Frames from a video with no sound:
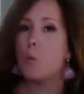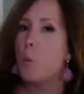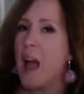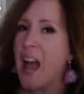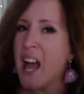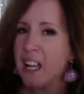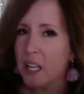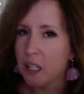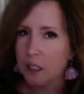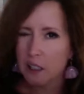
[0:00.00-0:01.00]

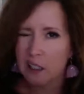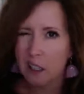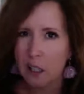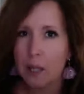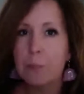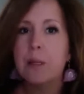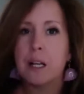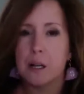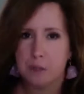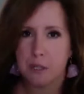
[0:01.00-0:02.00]
when it
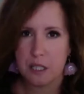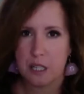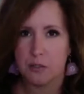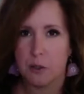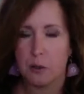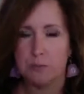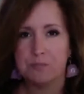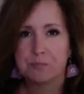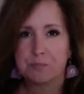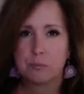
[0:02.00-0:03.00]
becomes
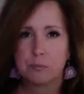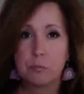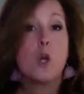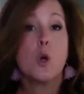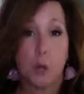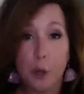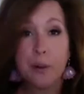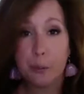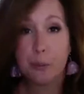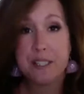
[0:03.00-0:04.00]
successful, we're
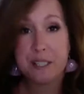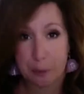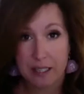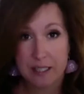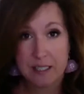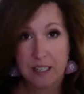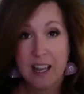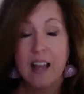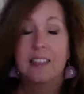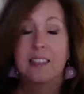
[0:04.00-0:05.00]
going to raise the price.
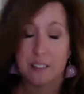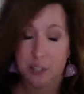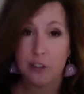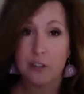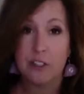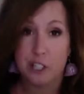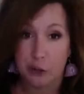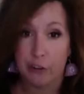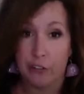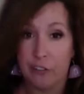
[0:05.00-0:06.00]
That's all there is to it.